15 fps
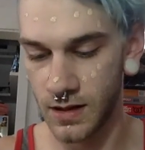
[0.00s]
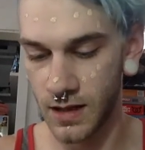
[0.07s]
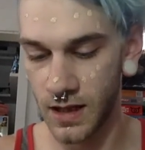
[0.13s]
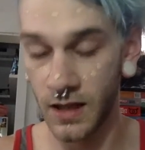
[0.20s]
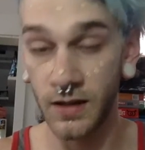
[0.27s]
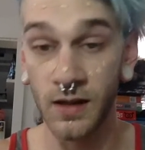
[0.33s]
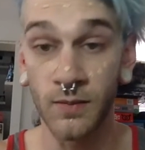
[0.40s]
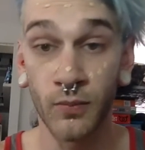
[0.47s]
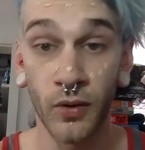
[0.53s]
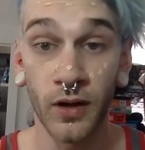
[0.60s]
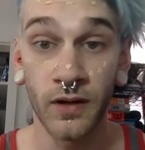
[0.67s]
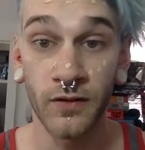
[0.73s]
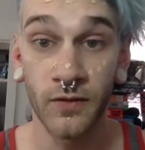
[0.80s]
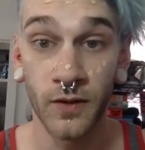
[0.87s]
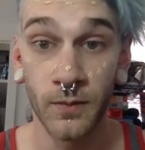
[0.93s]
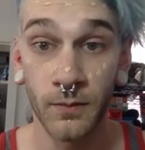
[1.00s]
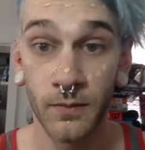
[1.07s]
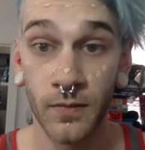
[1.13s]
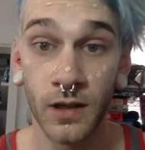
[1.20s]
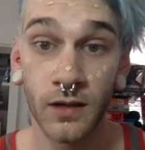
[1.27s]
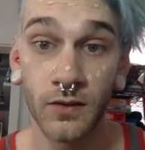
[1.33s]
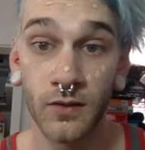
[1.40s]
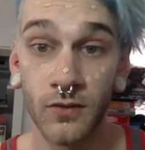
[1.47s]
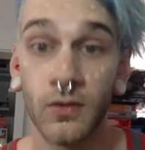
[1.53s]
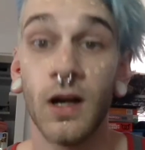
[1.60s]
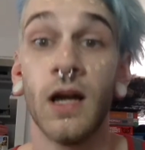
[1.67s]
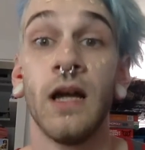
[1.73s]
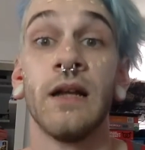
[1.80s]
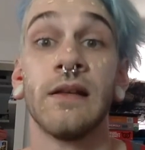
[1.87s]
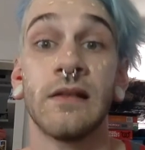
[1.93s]
I got this brush from
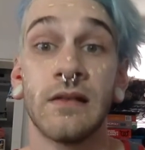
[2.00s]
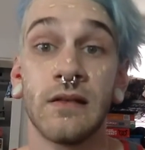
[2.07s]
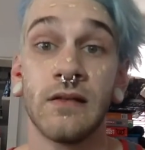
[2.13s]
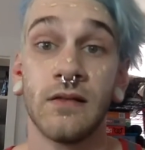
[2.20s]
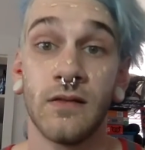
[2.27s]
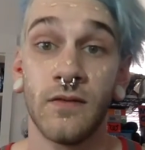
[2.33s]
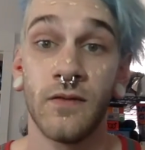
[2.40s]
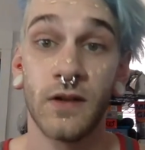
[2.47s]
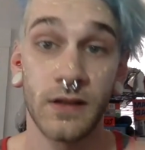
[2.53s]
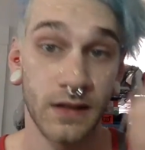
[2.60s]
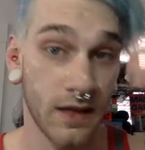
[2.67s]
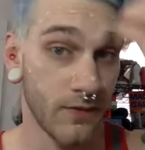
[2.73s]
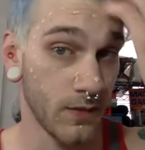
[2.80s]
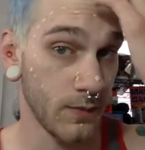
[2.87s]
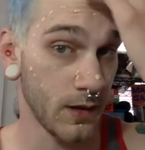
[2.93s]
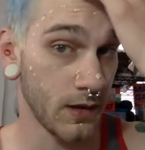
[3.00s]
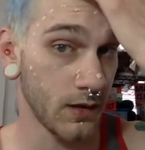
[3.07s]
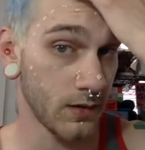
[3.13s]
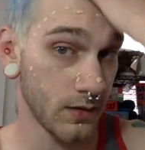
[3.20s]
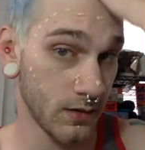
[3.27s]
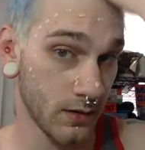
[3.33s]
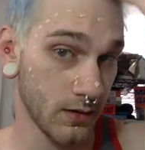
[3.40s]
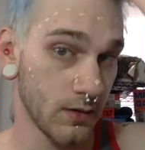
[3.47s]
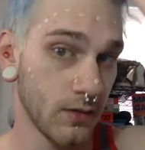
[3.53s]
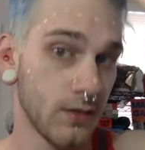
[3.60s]
Ross for $7.